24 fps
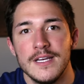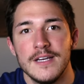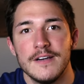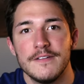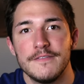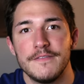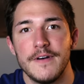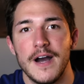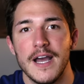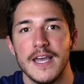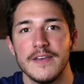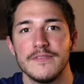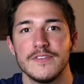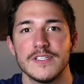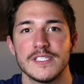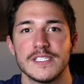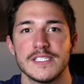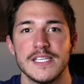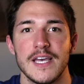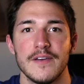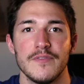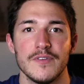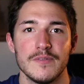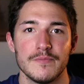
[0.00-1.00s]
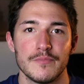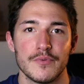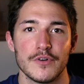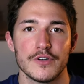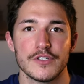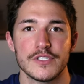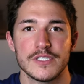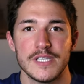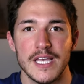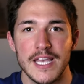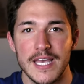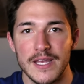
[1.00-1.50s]
5 to
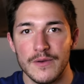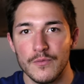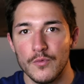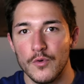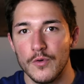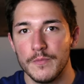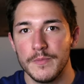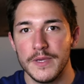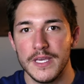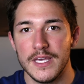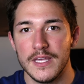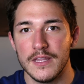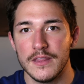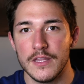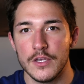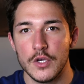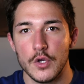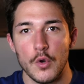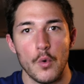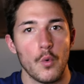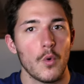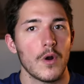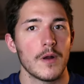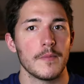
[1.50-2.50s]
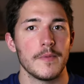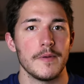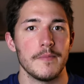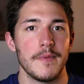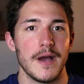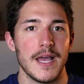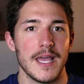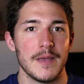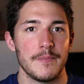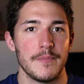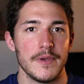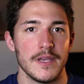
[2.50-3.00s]
7% will be the norm, in
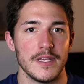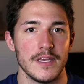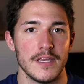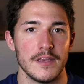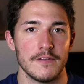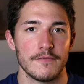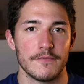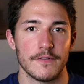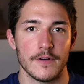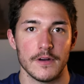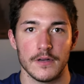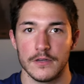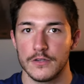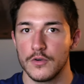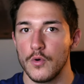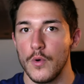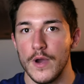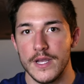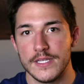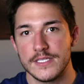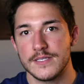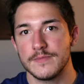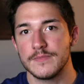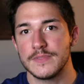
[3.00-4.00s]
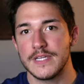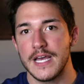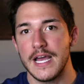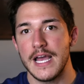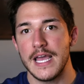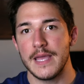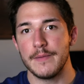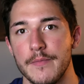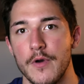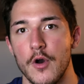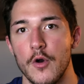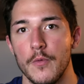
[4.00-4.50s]
my opinion, for quite some
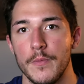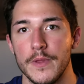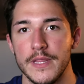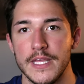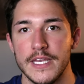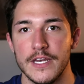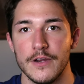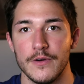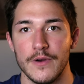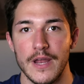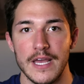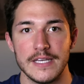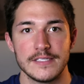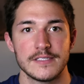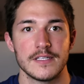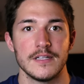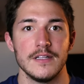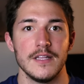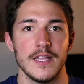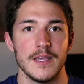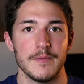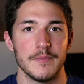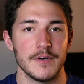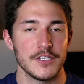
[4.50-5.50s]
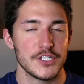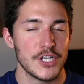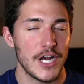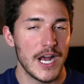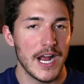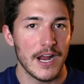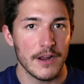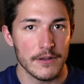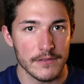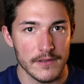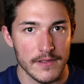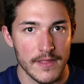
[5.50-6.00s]
time, hoping they don't escalate much
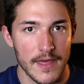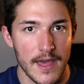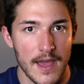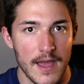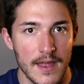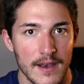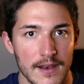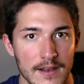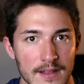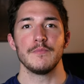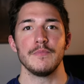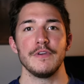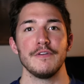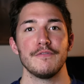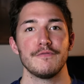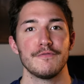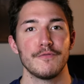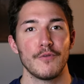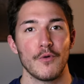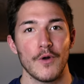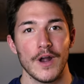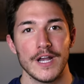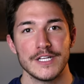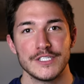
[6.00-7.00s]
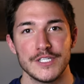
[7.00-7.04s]
higher than that. Before I